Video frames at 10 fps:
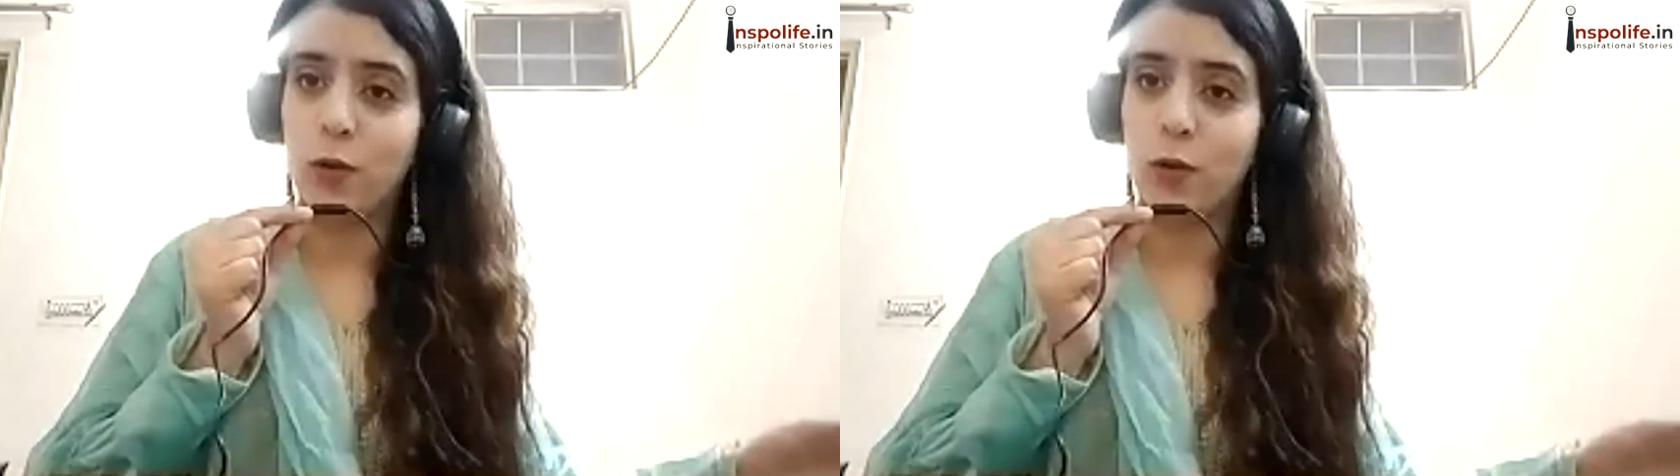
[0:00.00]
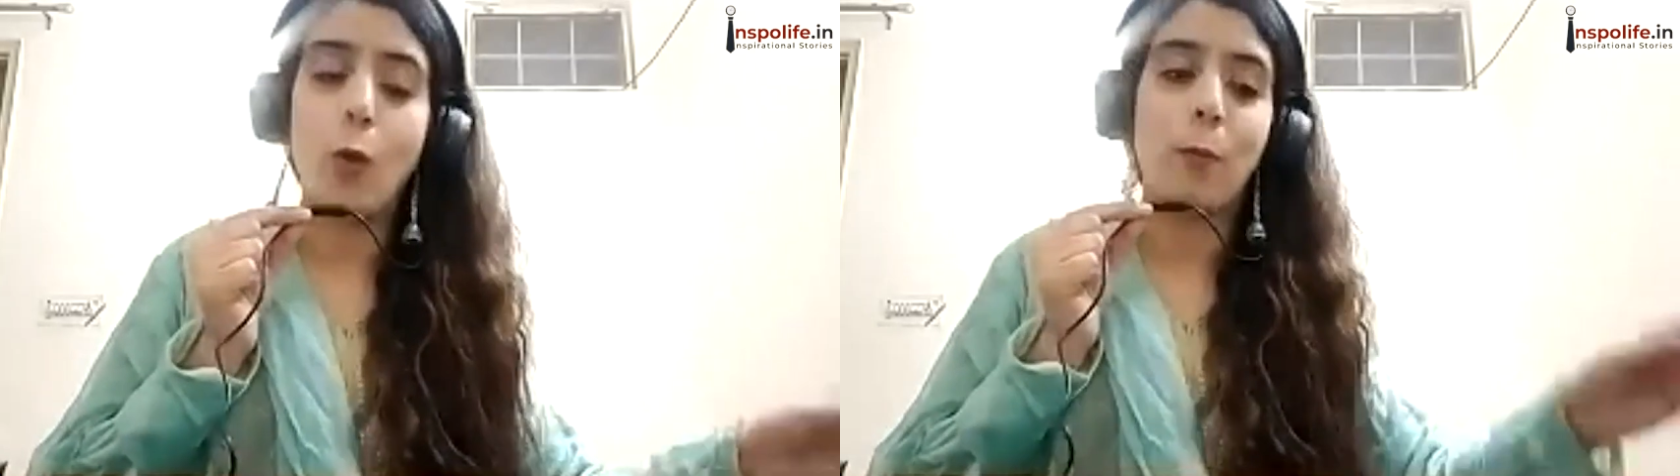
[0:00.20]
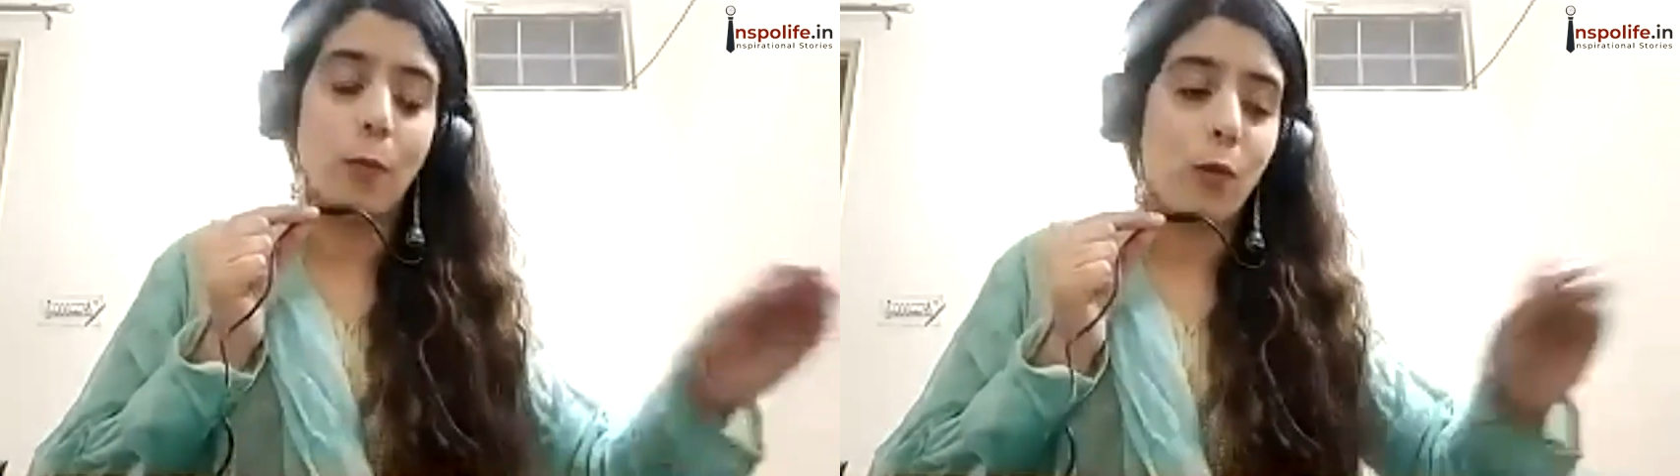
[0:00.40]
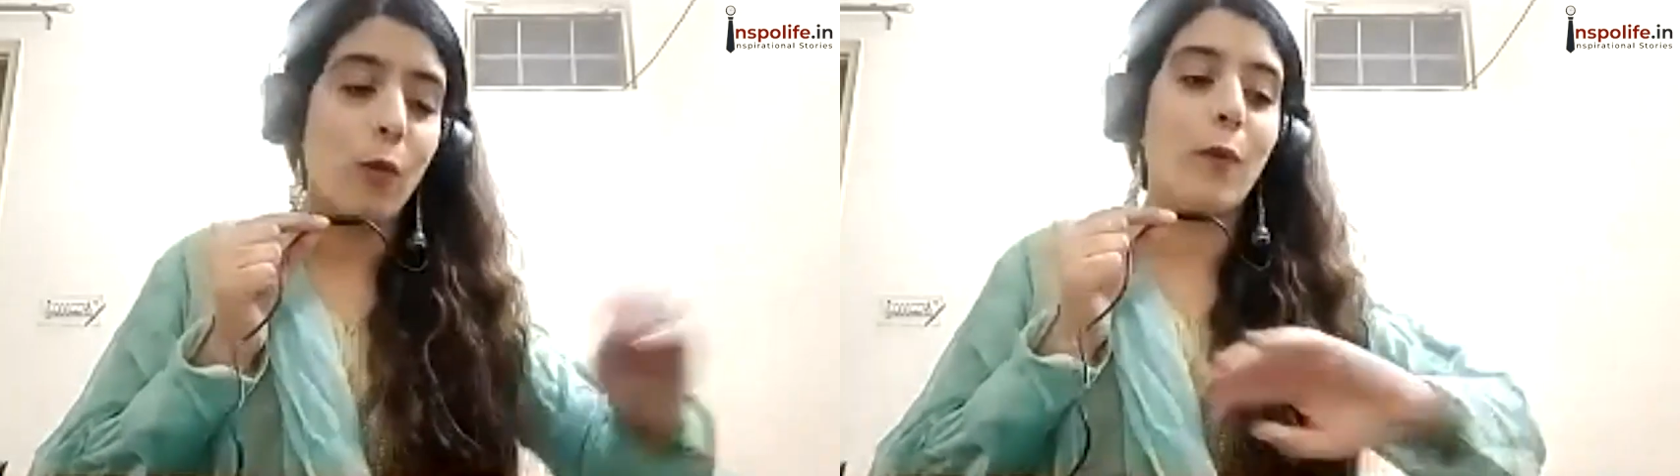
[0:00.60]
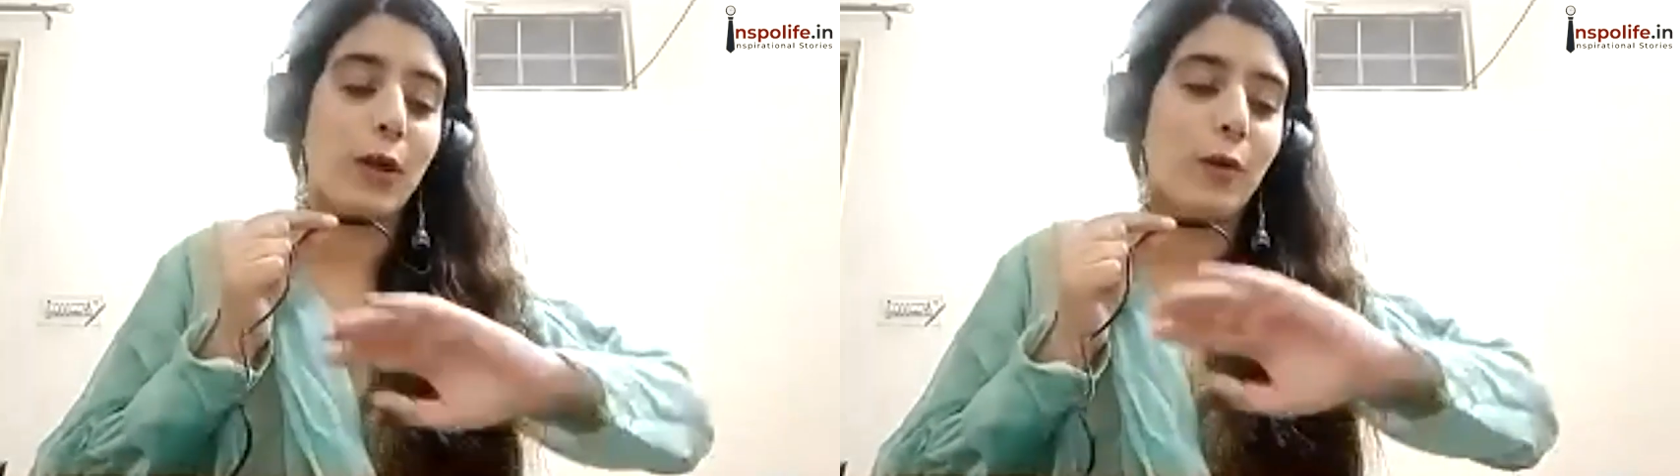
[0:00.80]
who
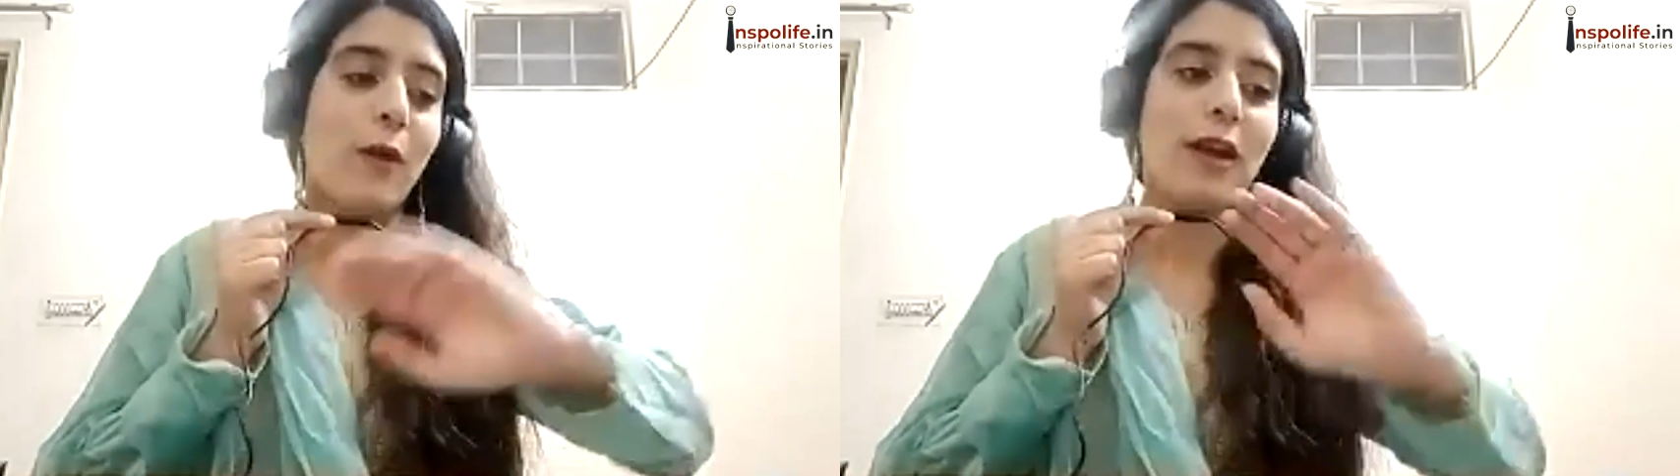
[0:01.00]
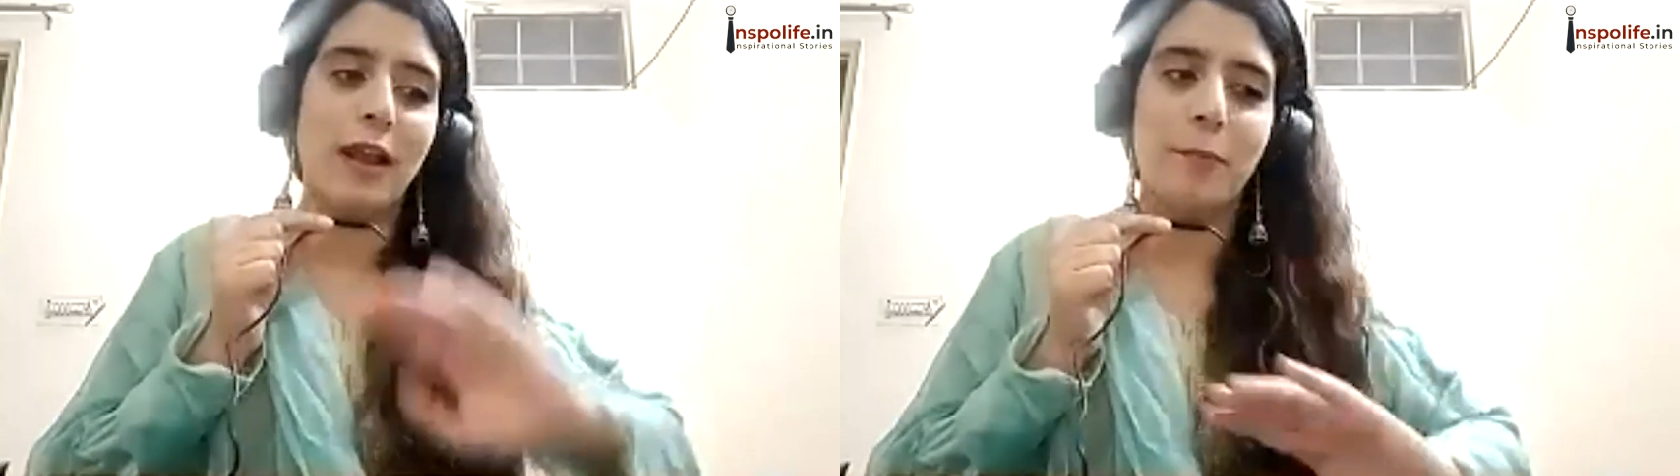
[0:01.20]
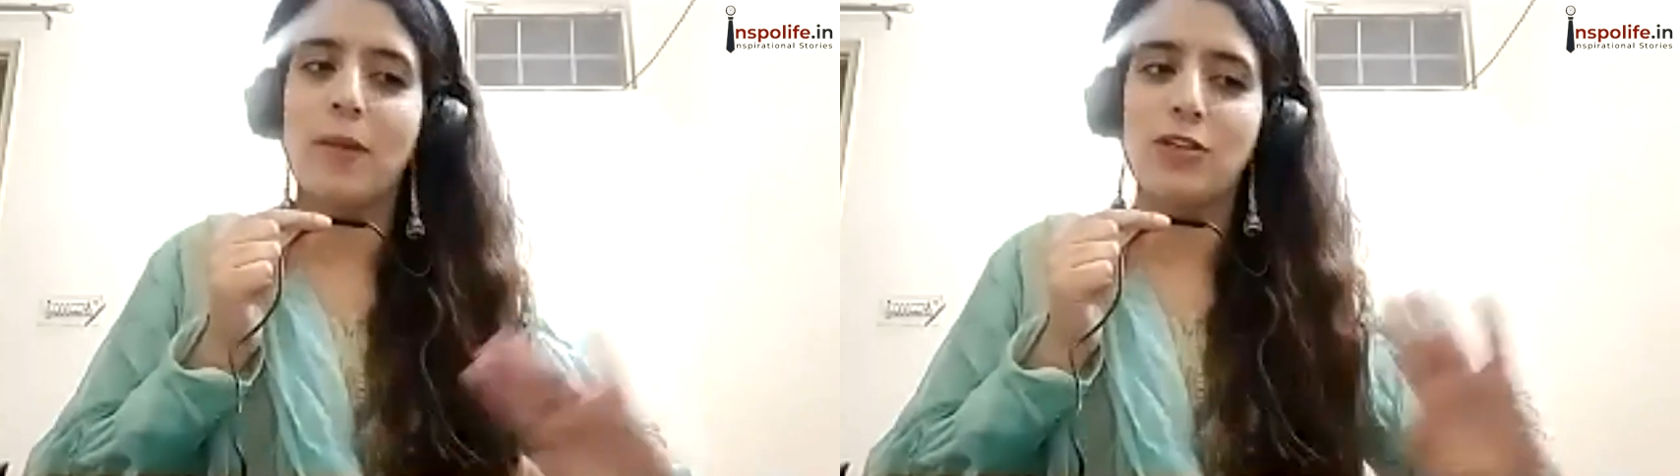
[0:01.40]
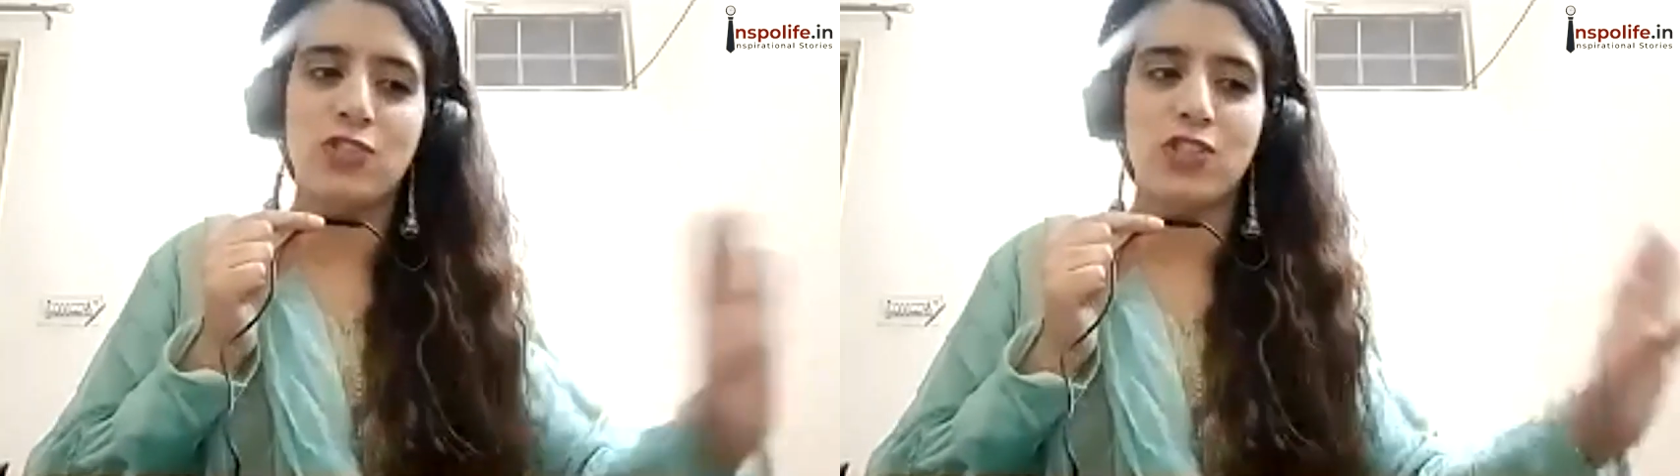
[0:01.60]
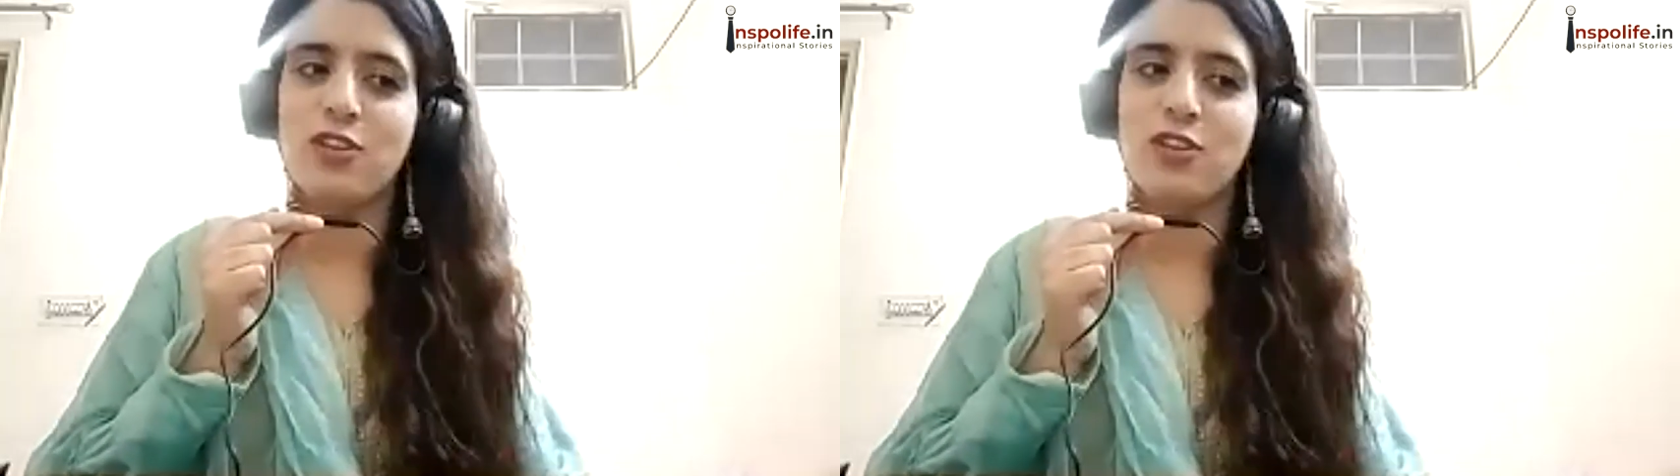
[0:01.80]
were not like
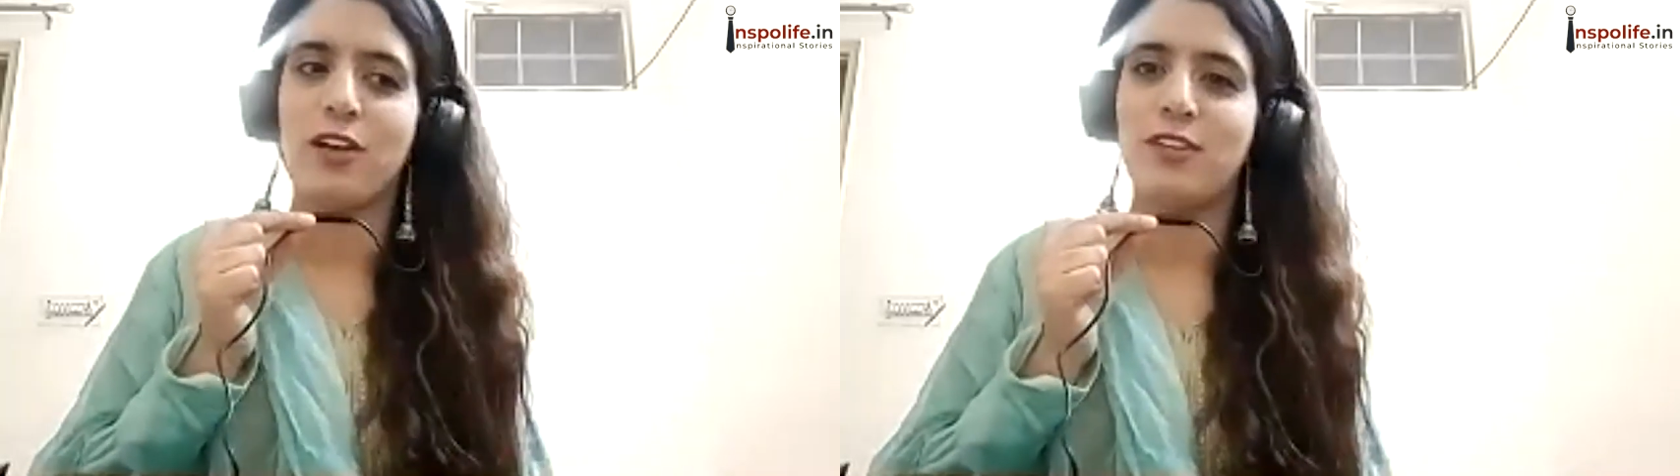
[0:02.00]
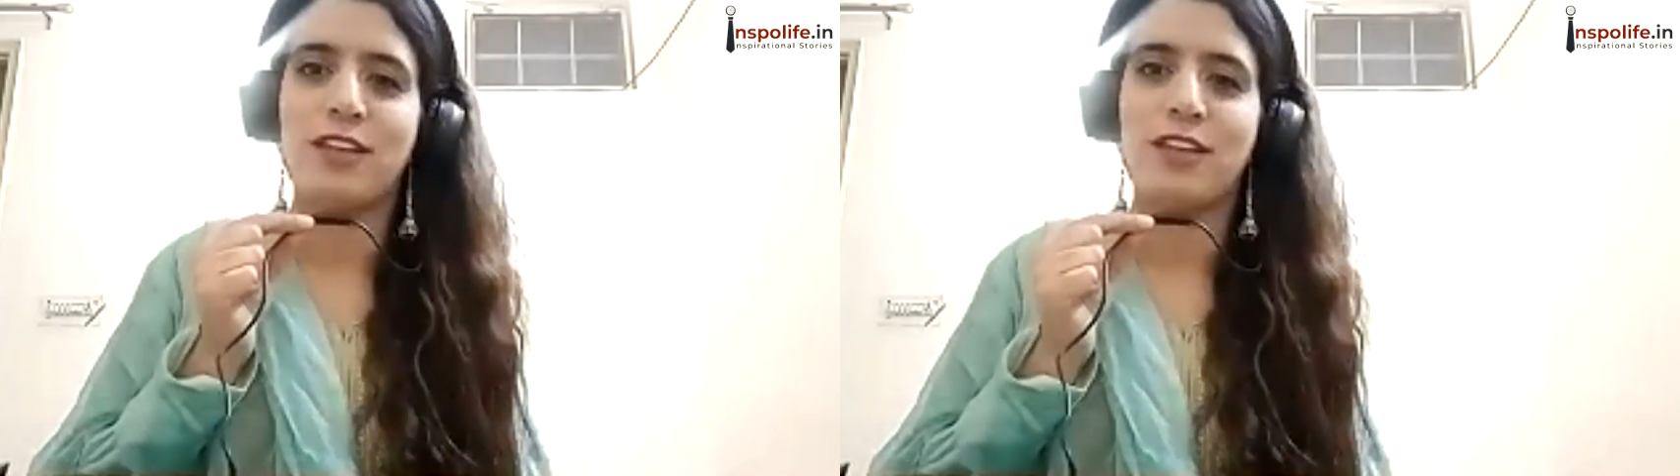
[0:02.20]
much younger